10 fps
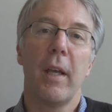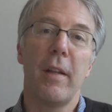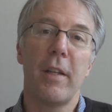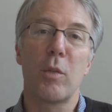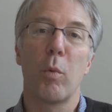
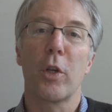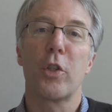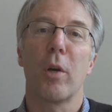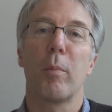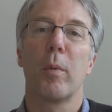In this
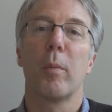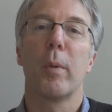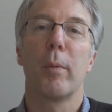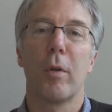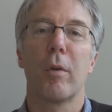workshop,
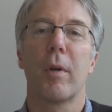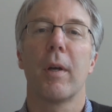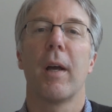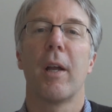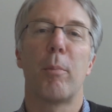we will look
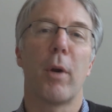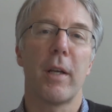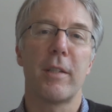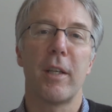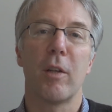at
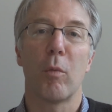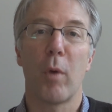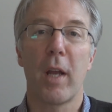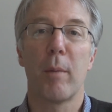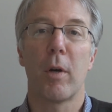appraising
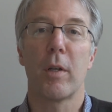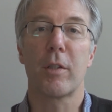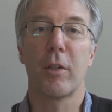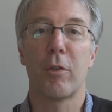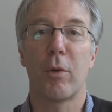
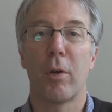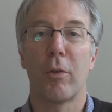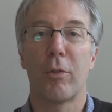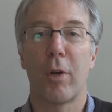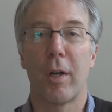randomised
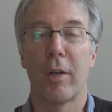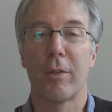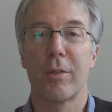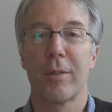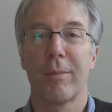controlled
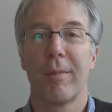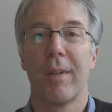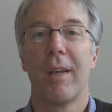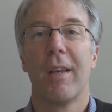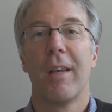trials.
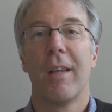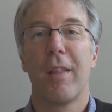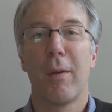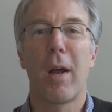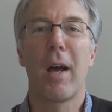
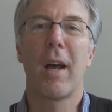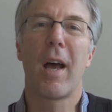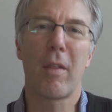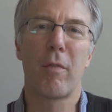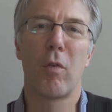There are
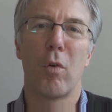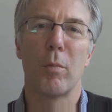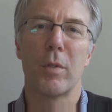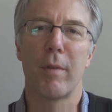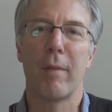other
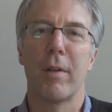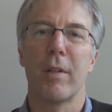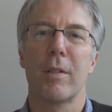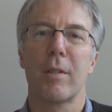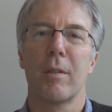forms of
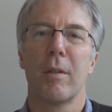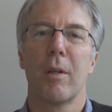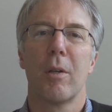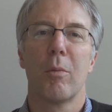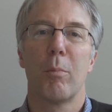evidence,
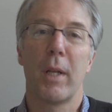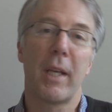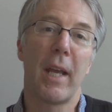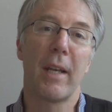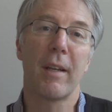but
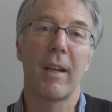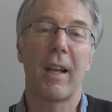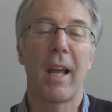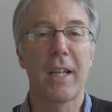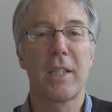again,
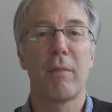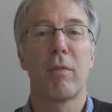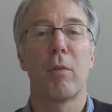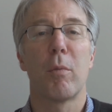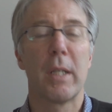largely
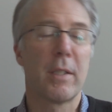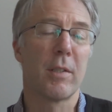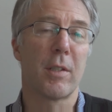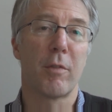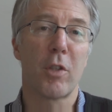for
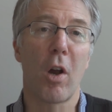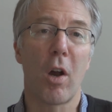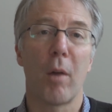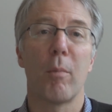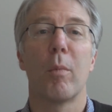reasons of
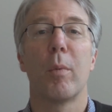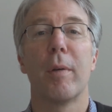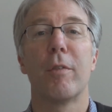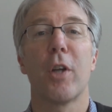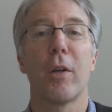time,
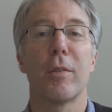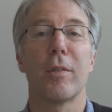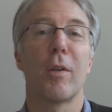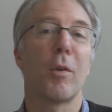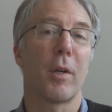we've chosen
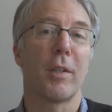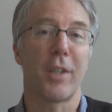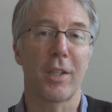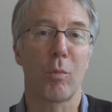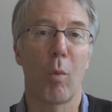to look at
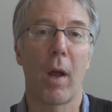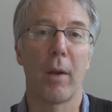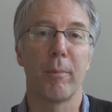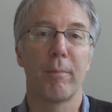just one.